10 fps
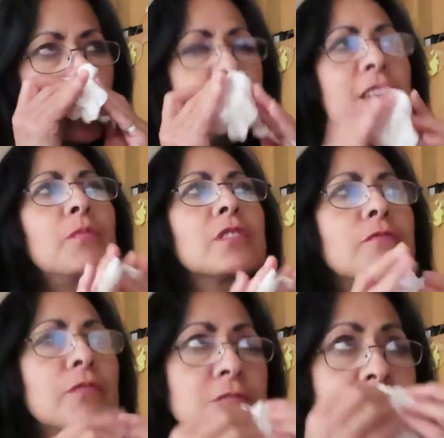they were
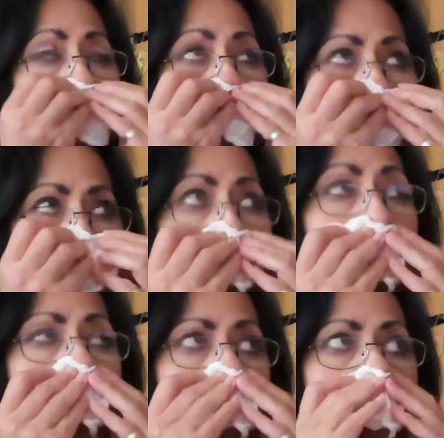
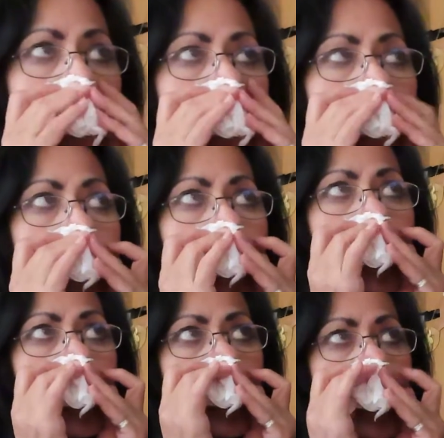crocheted
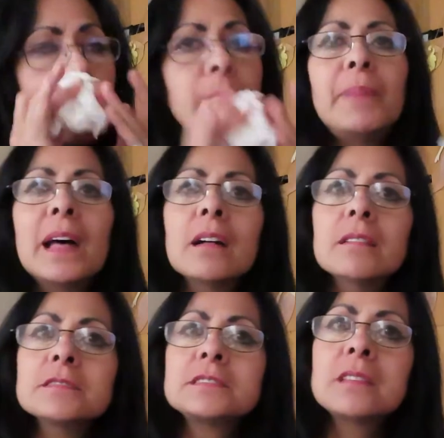
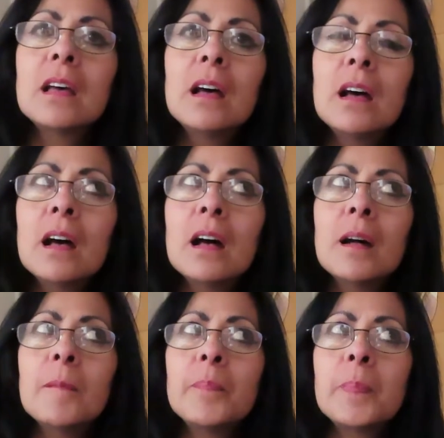bells.
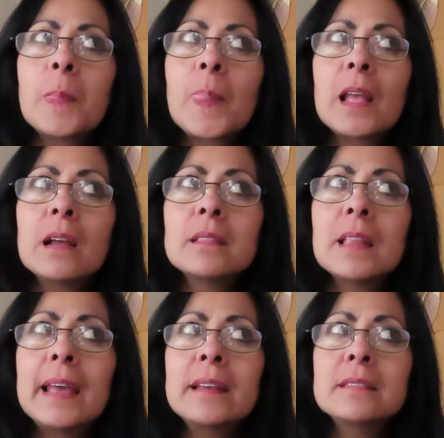
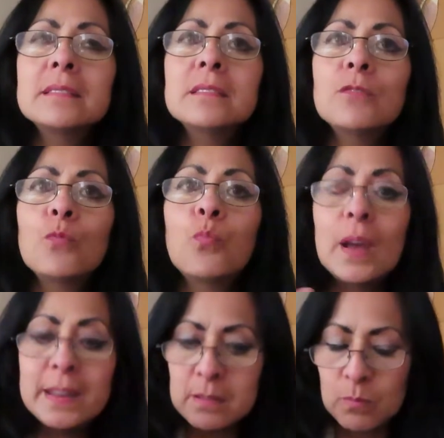Like
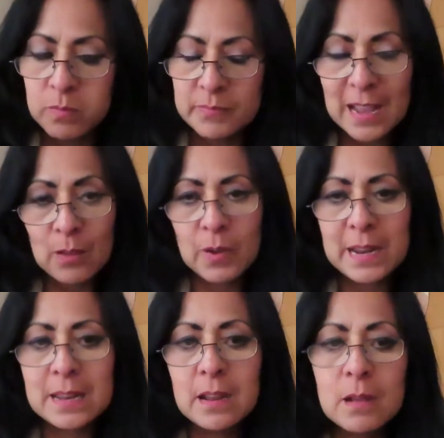not
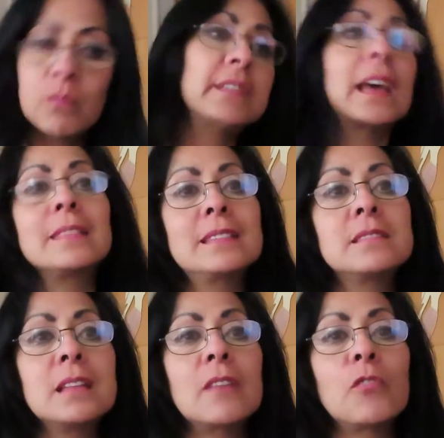wedding. Well, yeah, they
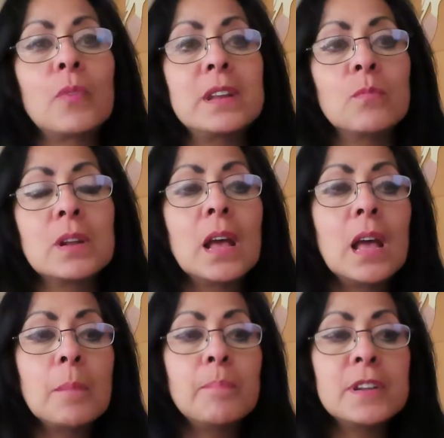did have a wedding one.
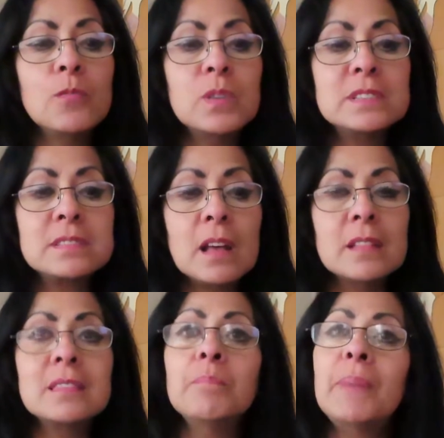But it was
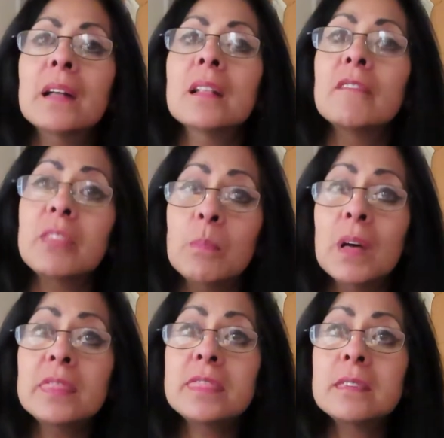the bell of the
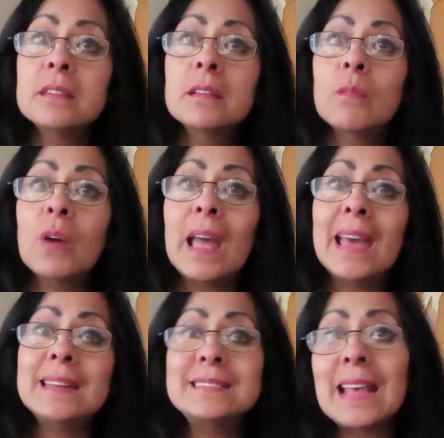month.
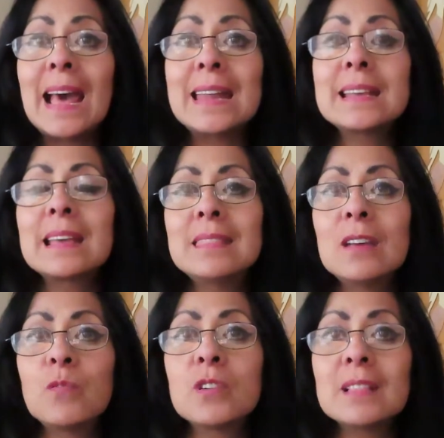Annie's Attic, and they
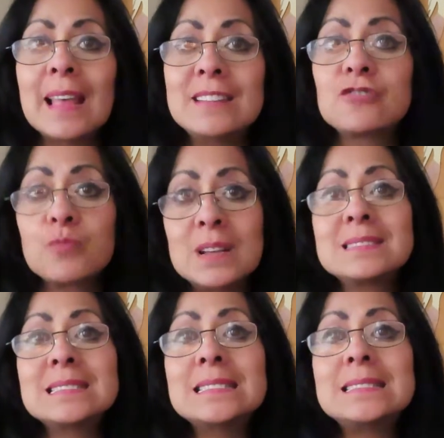were like
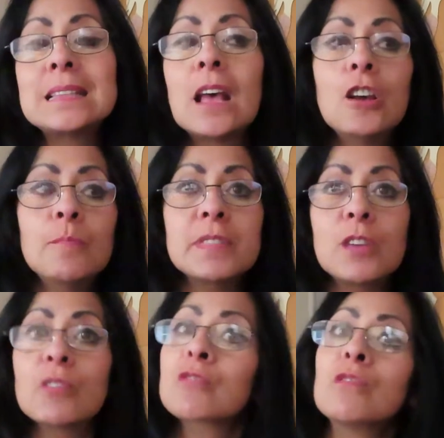dresses, but
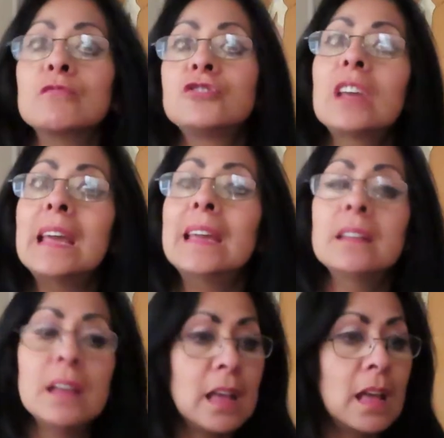they were crocheted,